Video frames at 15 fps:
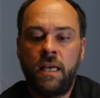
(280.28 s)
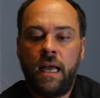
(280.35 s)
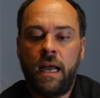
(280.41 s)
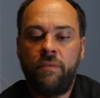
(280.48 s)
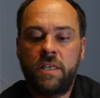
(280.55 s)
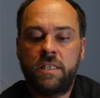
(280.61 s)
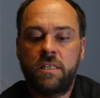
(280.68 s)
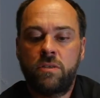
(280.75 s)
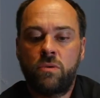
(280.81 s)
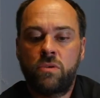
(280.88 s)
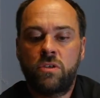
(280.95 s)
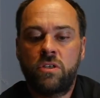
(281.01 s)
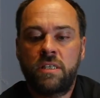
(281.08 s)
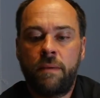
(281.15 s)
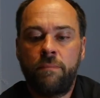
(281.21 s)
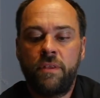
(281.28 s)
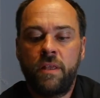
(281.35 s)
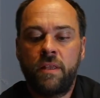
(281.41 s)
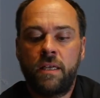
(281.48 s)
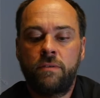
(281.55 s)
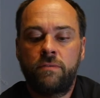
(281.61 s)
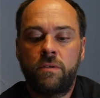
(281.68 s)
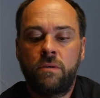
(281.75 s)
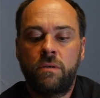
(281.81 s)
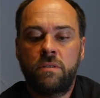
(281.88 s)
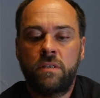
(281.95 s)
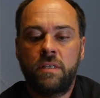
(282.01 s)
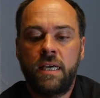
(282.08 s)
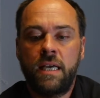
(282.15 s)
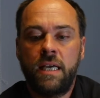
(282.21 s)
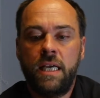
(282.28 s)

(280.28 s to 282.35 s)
And this is also something that, of course,